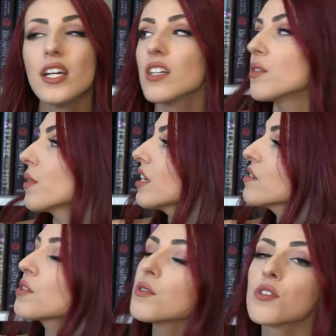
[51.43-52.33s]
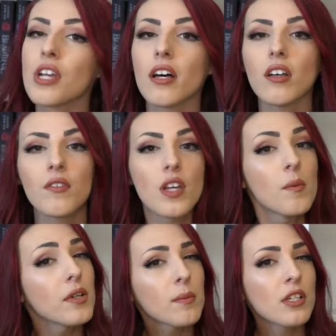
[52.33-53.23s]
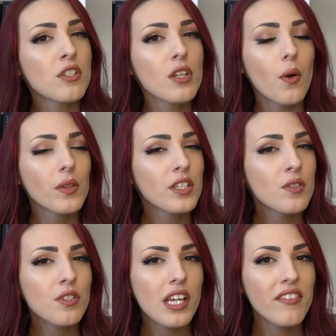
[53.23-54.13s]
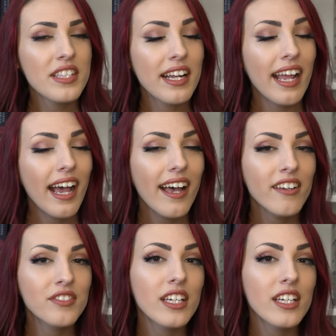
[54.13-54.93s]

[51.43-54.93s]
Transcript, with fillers: So these two shelves are pretty much the only two shelves that I have.